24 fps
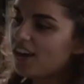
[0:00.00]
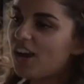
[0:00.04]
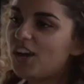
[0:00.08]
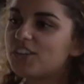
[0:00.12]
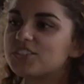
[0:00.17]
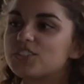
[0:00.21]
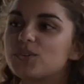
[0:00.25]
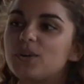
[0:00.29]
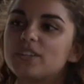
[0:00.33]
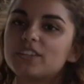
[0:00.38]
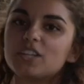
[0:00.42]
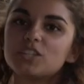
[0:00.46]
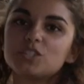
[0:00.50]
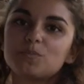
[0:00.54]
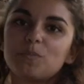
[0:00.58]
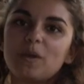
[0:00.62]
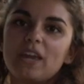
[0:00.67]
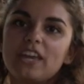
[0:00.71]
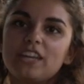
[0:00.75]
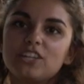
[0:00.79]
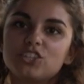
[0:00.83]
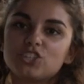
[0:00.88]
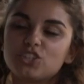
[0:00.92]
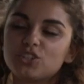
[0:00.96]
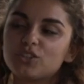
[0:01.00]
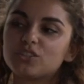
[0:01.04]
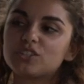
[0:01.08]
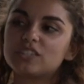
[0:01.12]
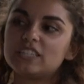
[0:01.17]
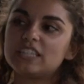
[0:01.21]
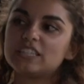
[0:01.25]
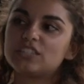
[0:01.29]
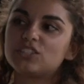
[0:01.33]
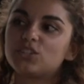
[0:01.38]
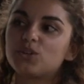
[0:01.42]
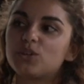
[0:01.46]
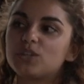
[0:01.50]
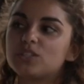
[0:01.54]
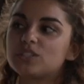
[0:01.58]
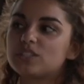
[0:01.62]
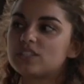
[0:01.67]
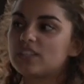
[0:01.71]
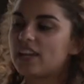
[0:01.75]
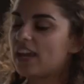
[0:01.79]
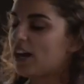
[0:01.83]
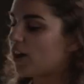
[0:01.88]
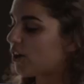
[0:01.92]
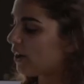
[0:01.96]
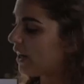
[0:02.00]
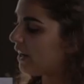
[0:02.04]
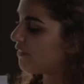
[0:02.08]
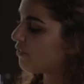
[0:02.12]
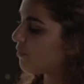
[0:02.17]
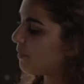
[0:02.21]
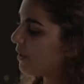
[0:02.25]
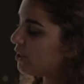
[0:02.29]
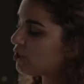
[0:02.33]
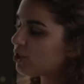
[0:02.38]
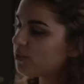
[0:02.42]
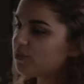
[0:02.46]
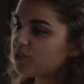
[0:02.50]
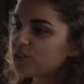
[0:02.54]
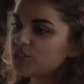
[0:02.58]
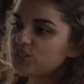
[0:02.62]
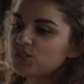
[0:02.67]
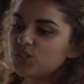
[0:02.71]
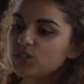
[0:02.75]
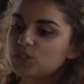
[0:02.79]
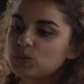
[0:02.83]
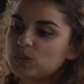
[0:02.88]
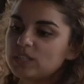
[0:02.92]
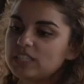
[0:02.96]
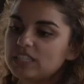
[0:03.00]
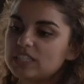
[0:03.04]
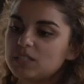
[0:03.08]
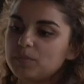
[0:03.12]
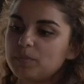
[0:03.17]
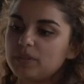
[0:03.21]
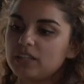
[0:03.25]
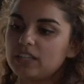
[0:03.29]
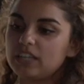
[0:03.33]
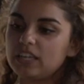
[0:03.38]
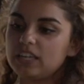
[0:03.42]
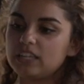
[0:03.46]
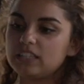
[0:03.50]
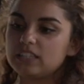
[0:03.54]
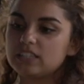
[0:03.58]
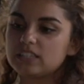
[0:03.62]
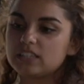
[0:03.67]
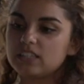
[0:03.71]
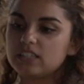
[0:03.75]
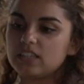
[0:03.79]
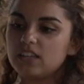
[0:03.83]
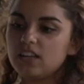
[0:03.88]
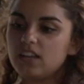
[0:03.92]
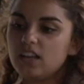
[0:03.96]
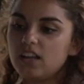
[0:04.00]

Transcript: Also on this page, you'll see students, our information for students with disabilities,